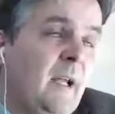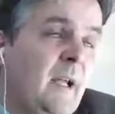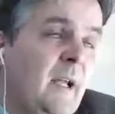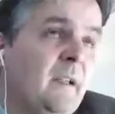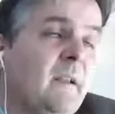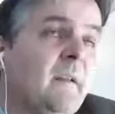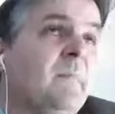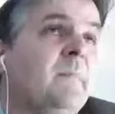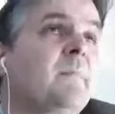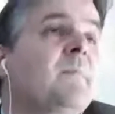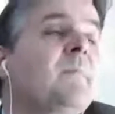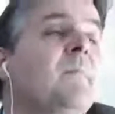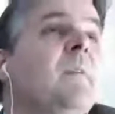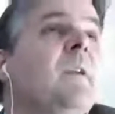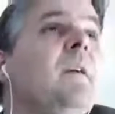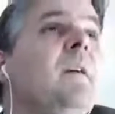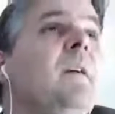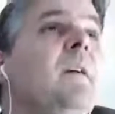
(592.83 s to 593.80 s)

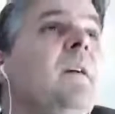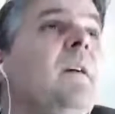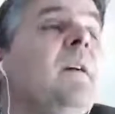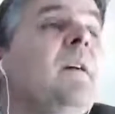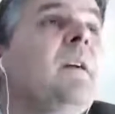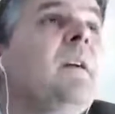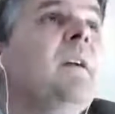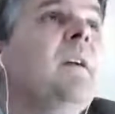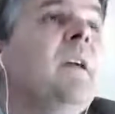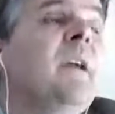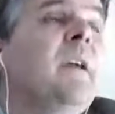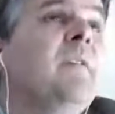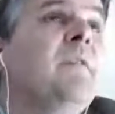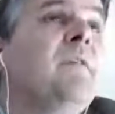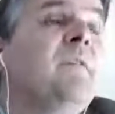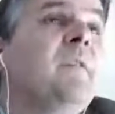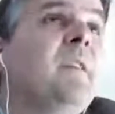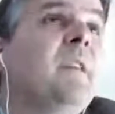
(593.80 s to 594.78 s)
And
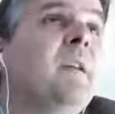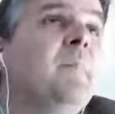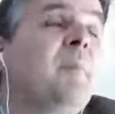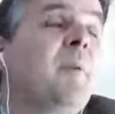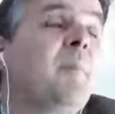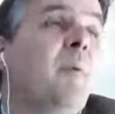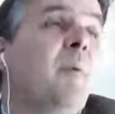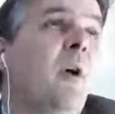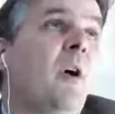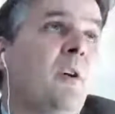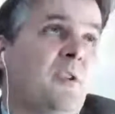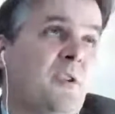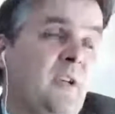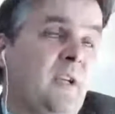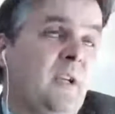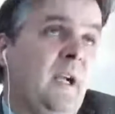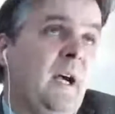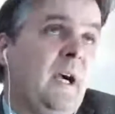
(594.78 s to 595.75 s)
if the
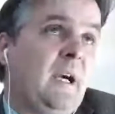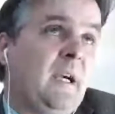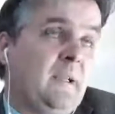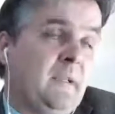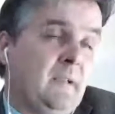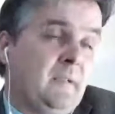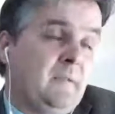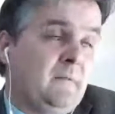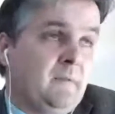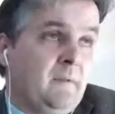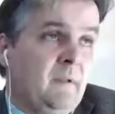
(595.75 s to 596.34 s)
proportion are